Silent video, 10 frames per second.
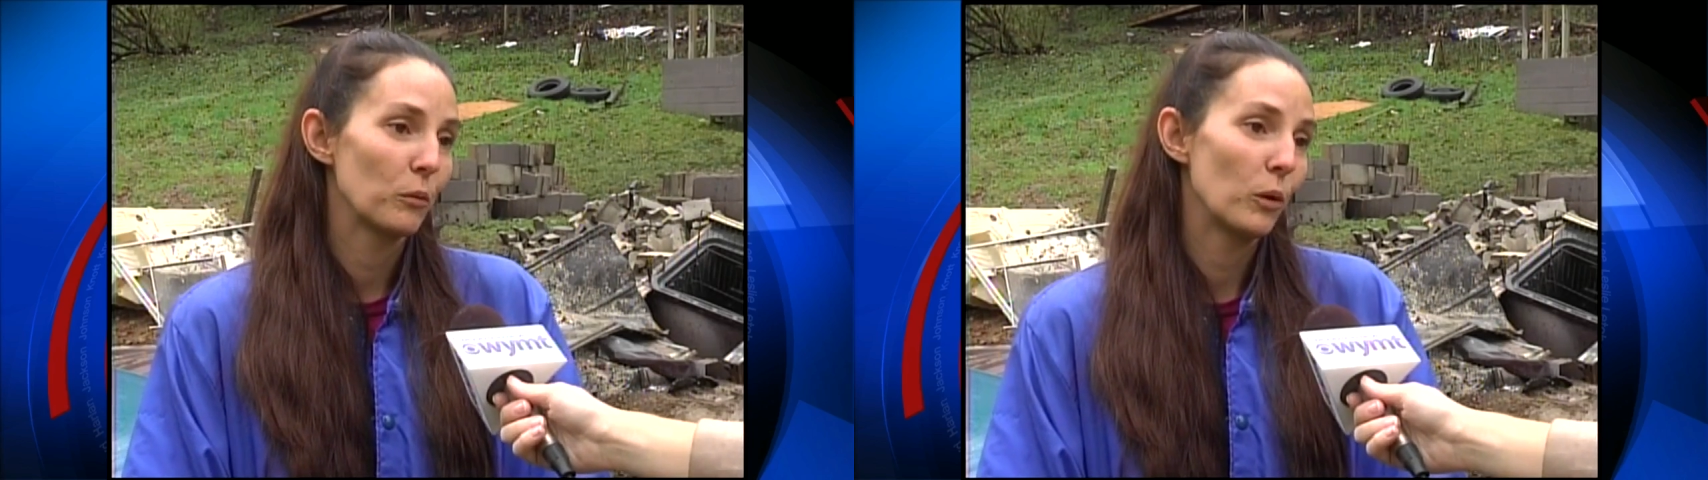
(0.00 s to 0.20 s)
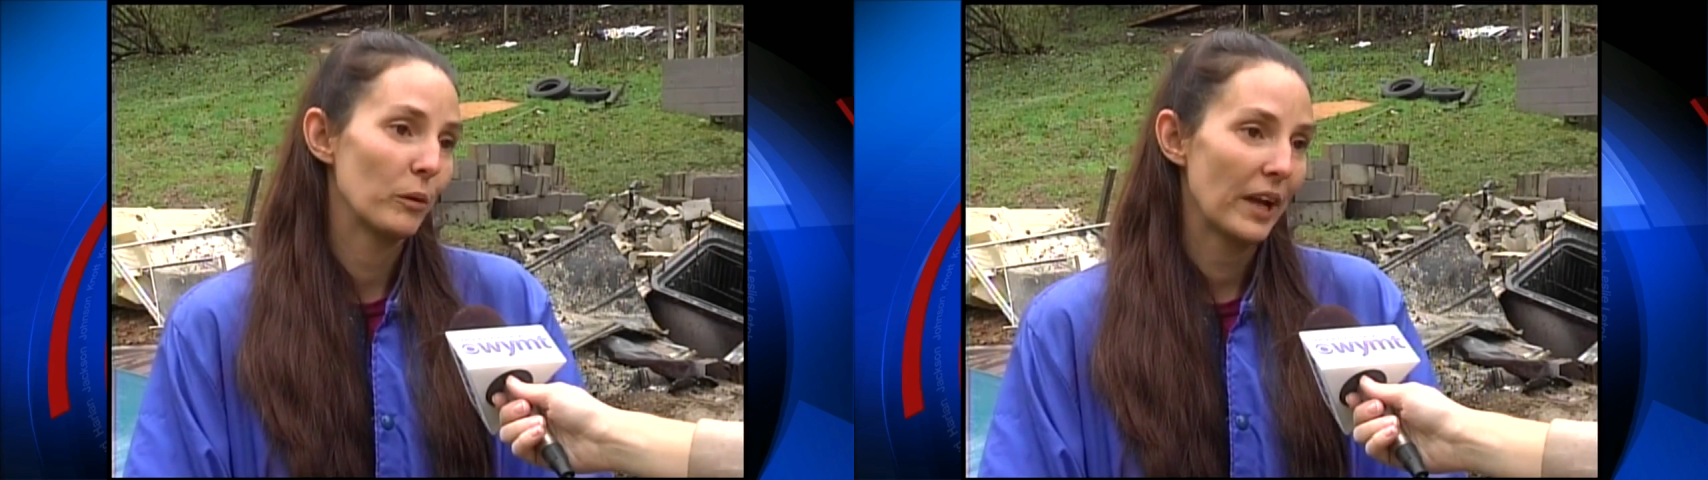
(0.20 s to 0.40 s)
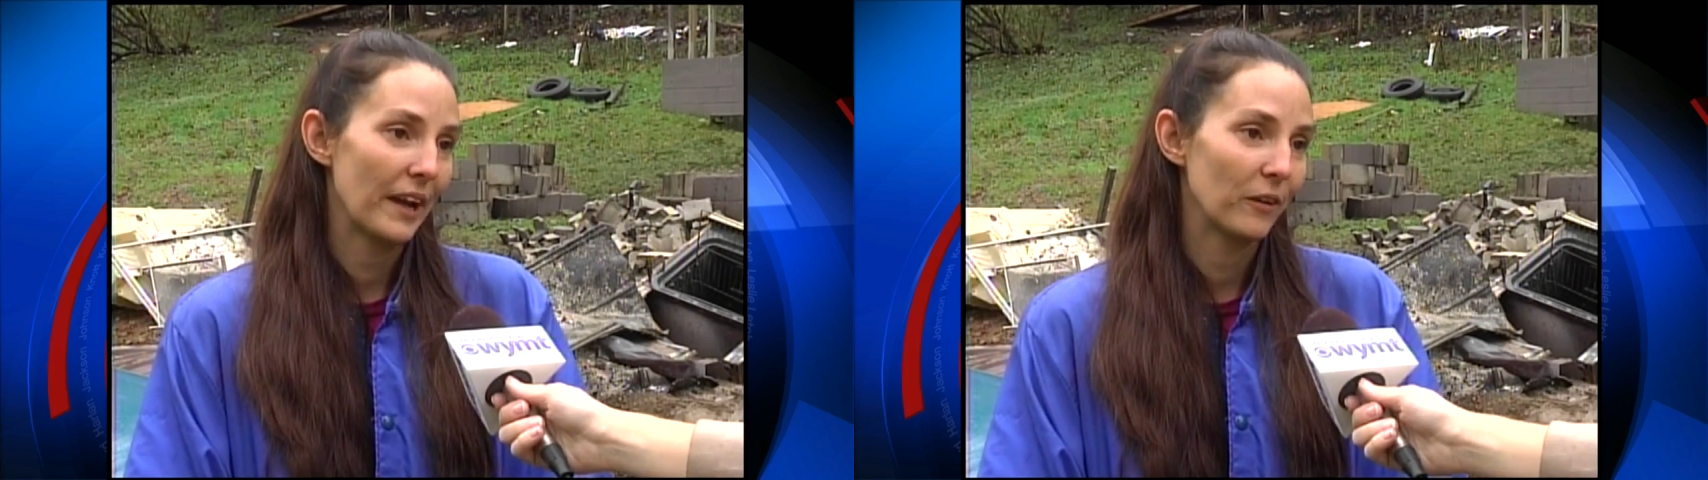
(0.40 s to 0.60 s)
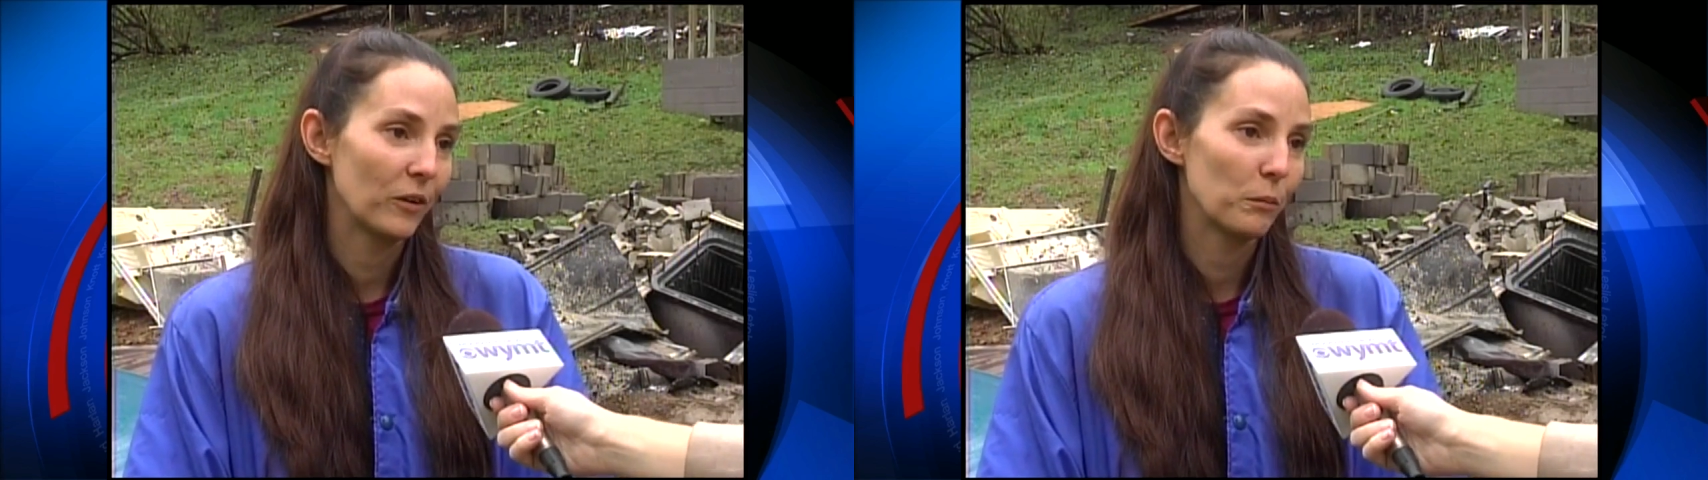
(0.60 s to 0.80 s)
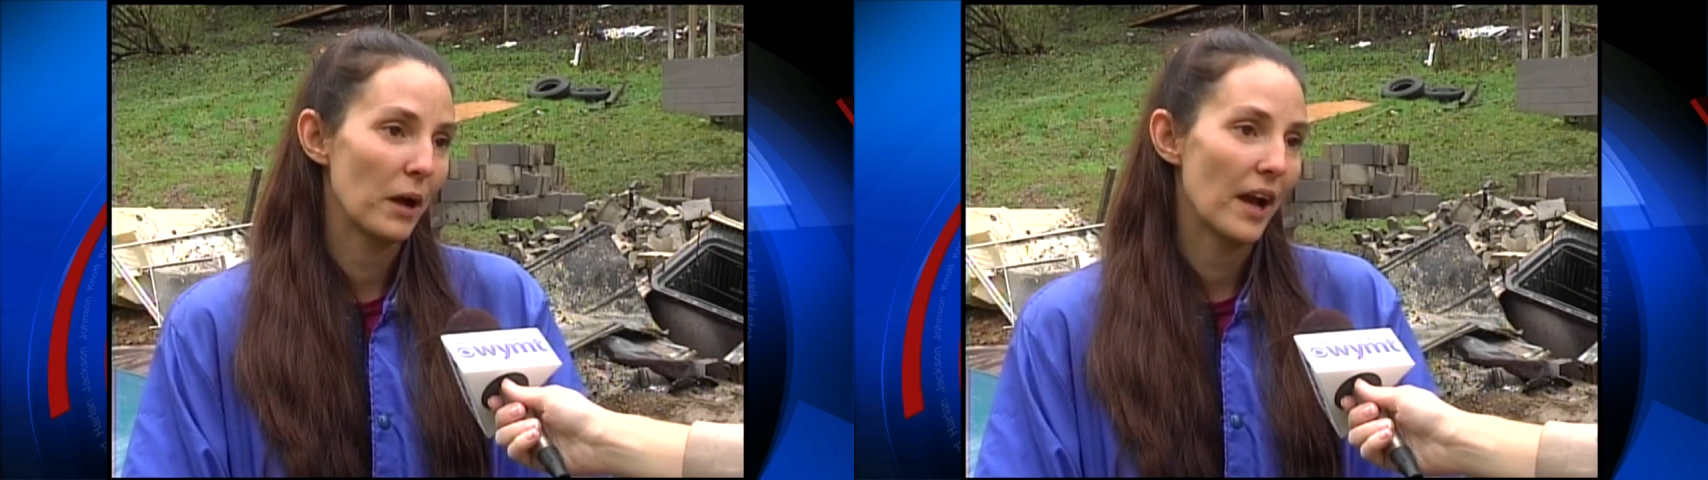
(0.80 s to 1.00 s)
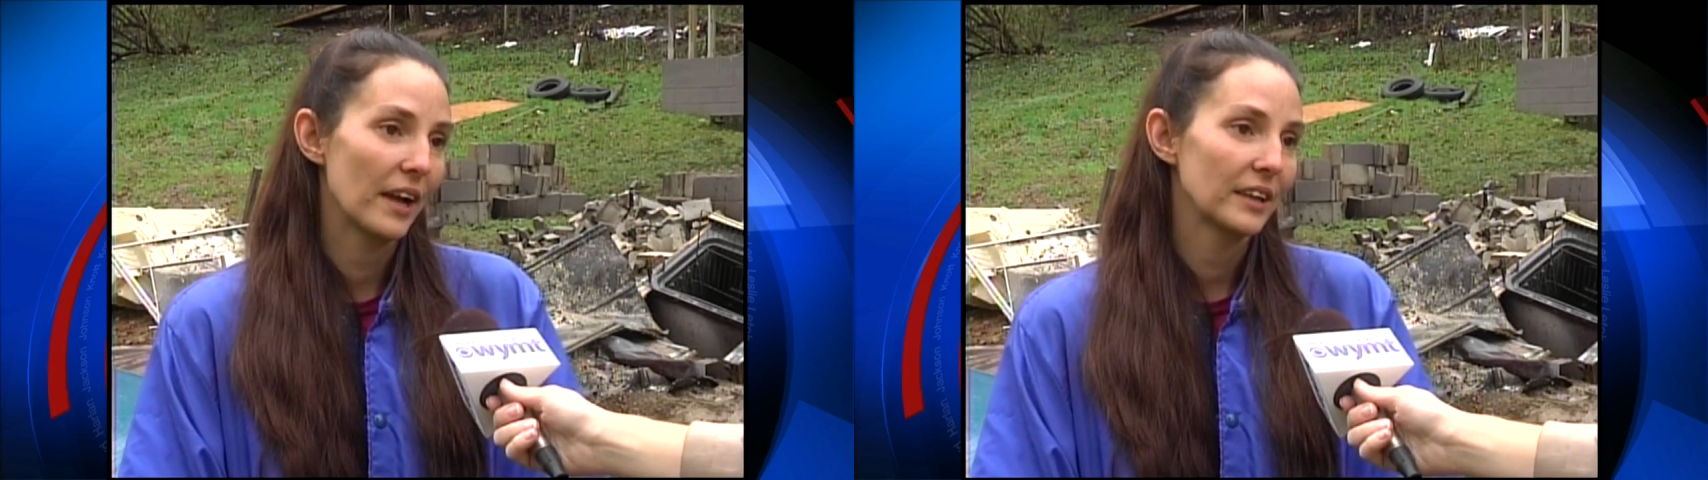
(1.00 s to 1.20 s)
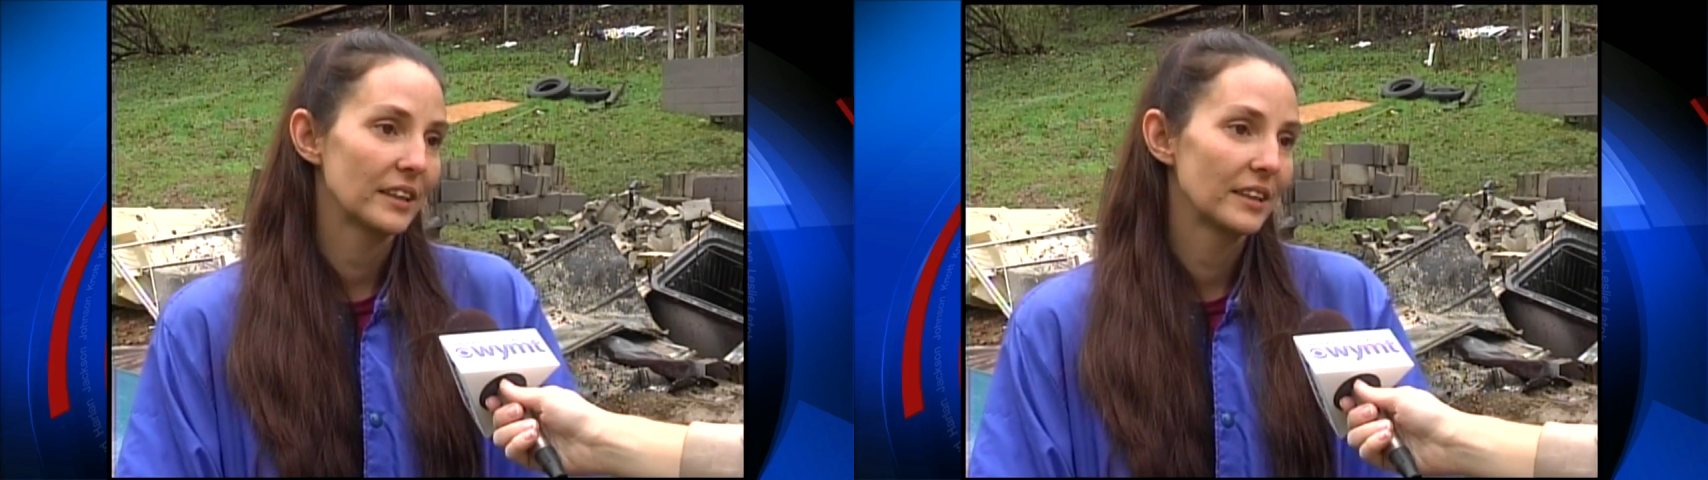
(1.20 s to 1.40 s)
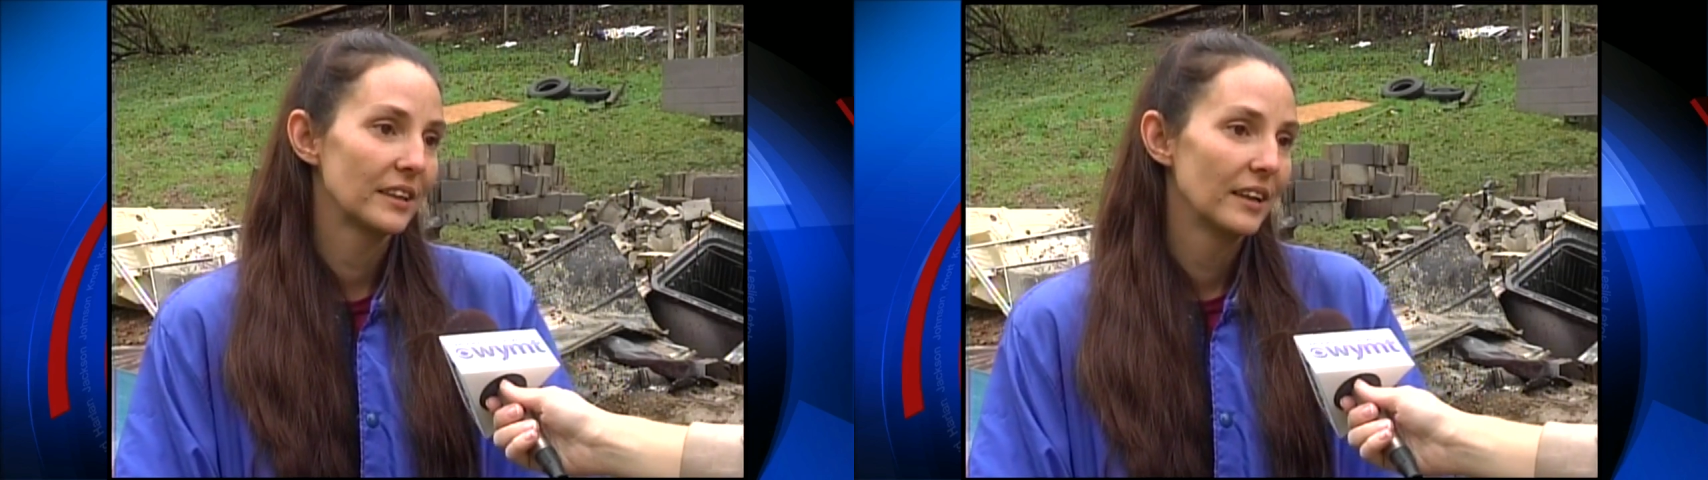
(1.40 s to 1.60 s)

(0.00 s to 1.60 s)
what we had on our backs.